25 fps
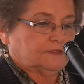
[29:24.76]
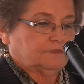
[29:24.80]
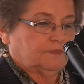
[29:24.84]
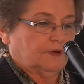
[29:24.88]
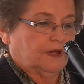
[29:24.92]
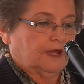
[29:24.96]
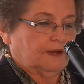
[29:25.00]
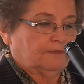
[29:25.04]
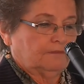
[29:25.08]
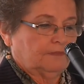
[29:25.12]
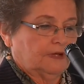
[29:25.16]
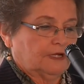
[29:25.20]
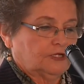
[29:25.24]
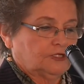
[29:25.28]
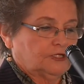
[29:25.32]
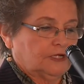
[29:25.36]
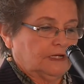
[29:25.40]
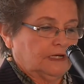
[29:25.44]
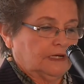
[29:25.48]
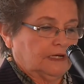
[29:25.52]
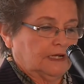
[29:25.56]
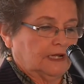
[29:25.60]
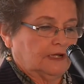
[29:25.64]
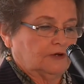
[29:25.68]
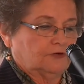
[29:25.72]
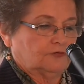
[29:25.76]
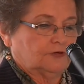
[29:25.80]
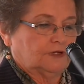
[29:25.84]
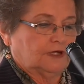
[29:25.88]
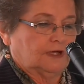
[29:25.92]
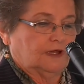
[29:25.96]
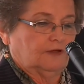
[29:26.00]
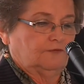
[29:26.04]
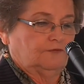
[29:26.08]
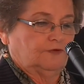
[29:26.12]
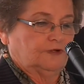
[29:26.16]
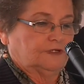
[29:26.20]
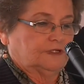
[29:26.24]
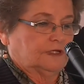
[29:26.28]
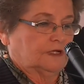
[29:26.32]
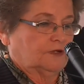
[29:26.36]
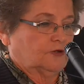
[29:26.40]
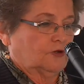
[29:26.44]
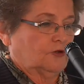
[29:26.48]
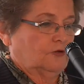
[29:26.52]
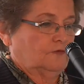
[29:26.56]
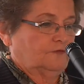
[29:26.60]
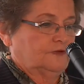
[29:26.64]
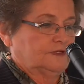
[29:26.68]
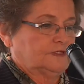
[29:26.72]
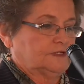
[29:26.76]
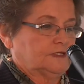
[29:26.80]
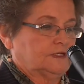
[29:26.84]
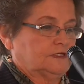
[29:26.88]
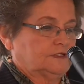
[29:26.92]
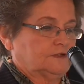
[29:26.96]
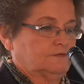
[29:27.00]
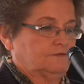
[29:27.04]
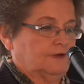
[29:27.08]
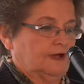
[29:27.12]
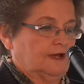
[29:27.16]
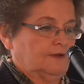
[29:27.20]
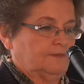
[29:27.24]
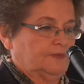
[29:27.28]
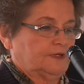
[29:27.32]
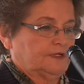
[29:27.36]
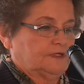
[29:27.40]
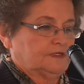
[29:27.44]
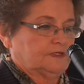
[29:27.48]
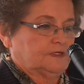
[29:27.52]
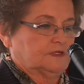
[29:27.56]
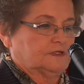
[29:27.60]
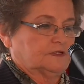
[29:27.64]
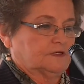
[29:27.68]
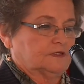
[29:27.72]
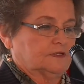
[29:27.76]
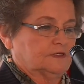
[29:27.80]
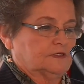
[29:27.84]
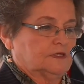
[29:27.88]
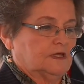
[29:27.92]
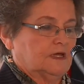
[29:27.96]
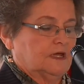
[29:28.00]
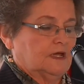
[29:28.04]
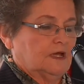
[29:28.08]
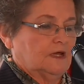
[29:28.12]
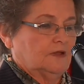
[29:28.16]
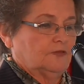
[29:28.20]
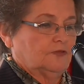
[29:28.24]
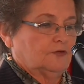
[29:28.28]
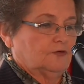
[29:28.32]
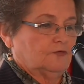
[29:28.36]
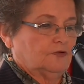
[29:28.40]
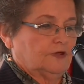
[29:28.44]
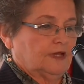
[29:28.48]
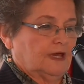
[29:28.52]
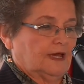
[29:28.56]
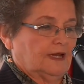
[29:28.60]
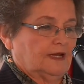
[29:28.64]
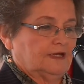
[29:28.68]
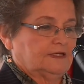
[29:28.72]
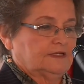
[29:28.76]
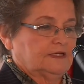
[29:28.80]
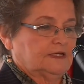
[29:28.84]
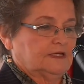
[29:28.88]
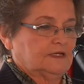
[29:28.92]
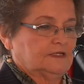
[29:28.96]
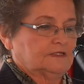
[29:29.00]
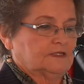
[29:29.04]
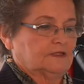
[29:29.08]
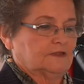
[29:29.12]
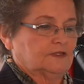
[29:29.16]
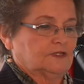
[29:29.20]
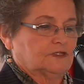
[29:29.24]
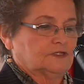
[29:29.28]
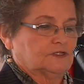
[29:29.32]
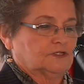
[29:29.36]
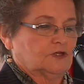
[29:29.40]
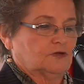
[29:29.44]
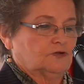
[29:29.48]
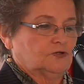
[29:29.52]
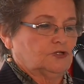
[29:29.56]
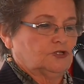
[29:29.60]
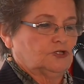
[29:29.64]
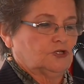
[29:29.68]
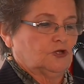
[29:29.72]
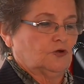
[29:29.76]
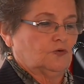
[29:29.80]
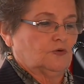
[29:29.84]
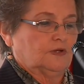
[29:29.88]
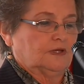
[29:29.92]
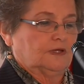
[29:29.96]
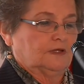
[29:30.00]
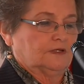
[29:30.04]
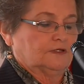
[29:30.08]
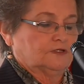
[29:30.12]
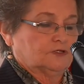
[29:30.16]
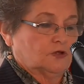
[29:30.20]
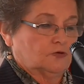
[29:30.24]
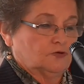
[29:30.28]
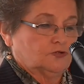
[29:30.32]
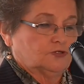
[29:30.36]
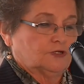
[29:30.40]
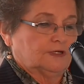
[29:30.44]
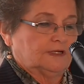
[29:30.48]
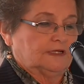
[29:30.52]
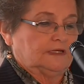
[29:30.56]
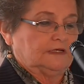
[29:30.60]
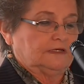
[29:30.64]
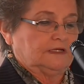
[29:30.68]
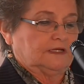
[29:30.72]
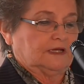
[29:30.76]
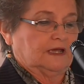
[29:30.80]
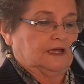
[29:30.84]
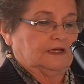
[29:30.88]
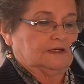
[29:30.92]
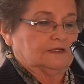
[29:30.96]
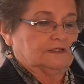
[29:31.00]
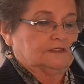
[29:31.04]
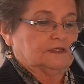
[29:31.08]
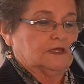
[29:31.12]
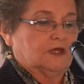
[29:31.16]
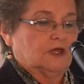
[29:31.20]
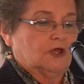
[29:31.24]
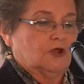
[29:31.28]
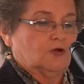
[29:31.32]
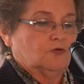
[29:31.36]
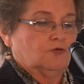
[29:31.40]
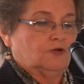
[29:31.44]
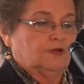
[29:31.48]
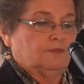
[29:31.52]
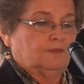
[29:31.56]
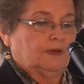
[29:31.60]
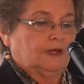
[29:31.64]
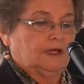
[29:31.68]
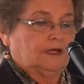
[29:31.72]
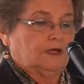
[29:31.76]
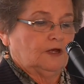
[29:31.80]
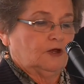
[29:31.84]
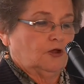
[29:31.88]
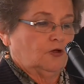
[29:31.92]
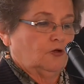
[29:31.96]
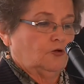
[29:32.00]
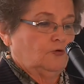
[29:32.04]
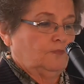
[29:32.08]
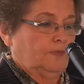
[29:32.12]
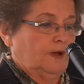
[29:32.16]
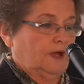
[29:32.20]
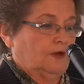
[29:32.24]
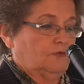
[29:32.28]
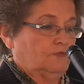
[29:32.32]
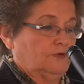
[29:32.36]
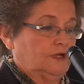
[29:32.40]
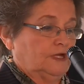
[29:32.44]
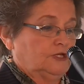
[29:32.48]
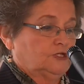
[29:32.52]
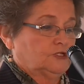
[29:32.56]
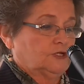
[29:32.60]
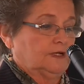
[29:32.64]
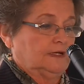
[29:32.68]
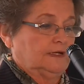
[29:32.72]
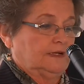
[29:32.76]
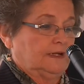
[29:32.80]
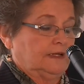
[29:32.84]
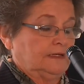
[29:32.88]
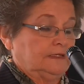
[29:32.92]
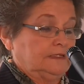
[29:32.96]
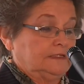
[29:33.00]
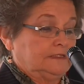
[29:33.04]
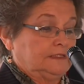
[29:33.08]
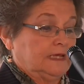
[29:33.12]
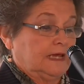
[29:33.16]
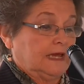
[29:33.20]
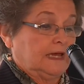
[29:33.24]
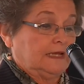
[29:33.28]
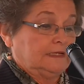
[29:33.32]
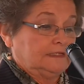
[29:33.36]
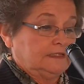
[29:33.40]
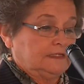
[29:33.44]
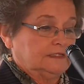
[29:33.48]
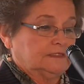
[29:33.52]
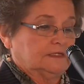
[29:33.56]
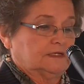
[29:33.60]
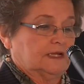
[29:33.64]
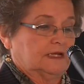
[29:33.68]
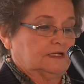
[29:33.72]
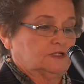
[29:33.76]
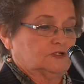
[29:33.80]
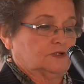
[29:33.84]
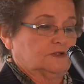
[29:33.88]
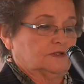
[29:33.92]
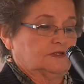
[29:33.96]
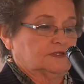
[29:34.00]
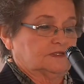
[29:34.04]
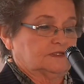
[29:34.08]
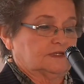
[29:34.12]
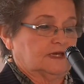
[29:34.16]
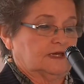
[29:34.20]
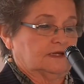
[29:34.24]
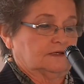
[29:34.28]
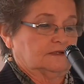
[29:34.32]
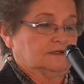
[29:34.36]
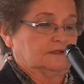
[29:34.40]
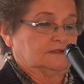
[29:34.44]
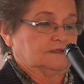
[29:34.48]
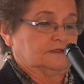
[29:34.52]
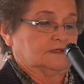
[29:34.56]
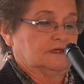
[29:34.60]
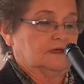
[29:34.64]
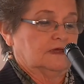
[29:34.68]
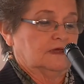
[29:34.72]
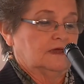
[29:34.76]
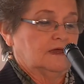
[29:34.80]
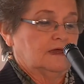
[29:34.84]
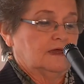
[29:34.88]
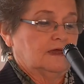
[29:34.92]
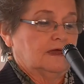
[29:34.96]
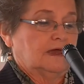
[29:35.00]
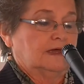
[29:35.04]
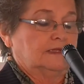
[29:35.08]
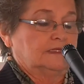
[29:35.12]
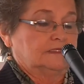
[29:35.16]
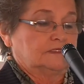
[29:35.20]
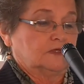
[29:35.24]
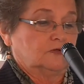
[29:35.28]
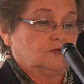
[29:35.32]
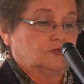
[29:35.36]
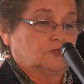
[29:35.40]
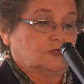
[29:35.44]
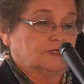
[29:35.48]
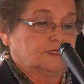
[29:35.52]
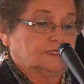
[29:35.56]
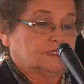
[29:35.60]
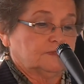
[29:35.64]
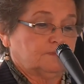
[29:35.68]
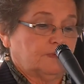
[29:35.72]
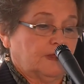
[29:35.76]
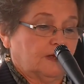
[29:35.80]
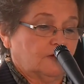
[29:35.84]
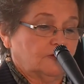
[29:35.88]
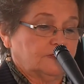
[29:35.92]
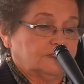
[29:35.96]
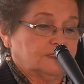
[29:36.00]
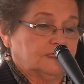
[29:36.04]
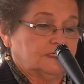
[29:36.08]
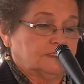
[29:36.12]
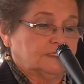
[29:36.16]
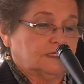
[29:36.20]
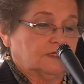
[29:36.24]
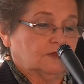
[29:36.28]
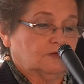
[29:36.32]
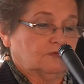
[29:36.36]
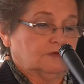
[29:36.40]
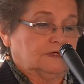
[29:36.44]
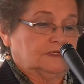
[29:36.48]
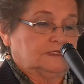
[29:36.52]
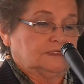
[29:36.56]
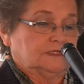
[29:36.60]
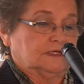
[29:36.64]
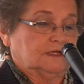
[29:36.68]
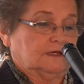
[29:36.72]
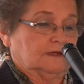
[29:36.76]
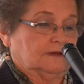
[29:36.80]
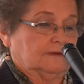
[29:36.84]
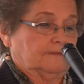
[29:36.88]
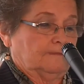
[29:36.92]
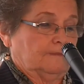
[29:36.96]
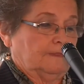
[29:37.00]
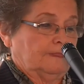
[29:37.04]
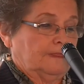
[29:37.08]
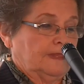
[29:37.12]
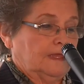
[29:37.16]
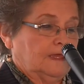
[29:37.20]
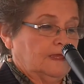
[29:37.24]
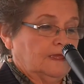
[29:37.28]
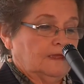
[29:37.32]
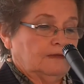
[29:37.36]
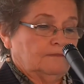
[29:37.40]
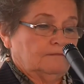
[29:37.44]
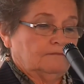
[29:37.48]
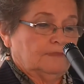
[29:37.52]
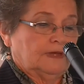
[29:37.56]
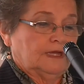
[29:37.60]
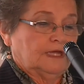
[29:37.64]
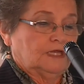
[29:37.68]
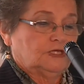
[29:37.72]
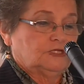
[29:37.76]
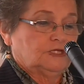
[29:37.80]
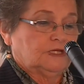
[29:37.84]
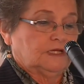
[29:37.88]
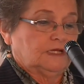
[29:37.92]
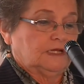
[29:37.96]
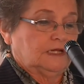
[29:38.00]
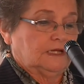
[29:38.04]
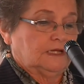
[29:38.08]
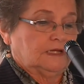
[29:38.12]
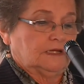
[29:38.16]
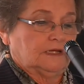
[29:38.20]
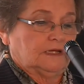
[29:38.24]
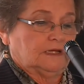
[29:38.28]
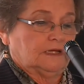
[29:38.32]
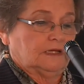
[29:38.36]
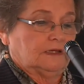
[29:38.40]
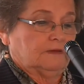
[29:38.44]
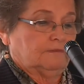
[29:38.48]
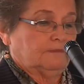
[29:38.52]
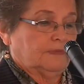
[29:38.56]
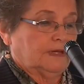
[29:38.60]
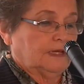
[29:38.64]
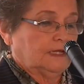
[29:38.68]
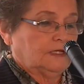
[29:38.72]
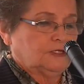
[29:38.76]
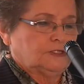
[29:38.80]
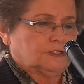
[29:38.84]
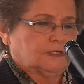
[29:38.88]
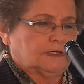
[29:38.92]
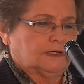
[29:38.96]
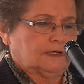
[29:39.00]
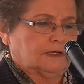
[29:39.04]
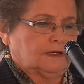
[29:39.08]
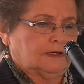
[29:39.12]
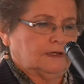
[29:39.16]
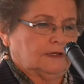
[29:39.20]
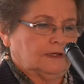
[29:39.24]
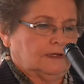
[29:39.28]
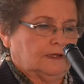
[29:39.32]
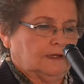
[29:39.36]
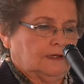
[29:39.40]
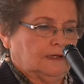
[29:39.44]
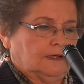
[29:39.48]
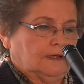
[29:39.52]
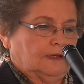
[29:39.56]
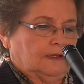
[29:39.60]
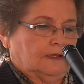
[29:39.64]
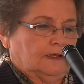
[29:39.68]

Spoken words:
Despite much in-country effort and overseas development assistance, the reality is that the social indicators remain low by regional and international standards, and social disparity is increasing. Major